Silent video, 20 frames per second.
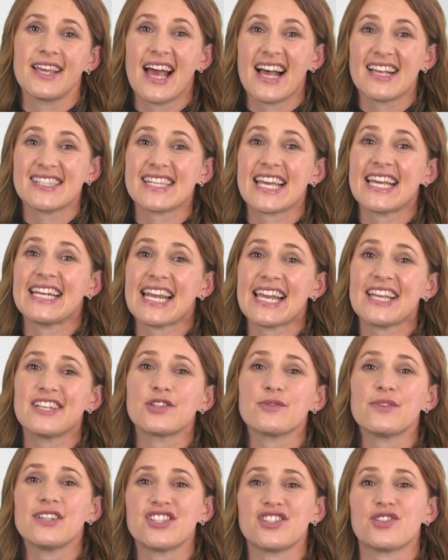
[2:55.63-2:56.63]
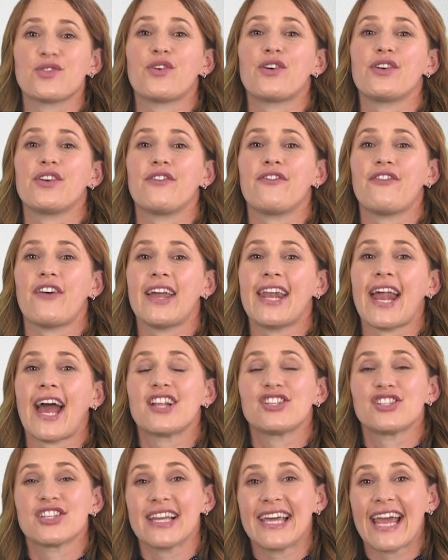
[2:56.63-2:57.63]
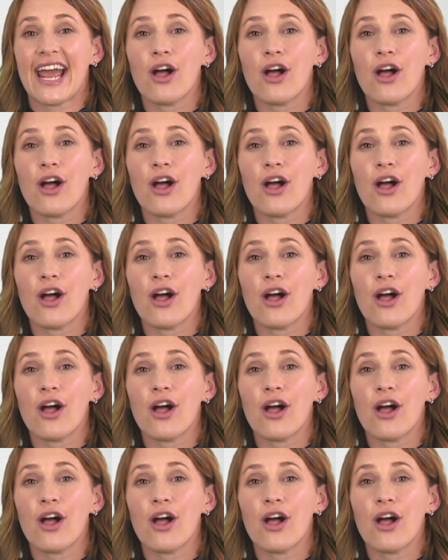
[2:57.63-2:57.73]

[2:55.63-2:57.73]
as they need to ensure you're financially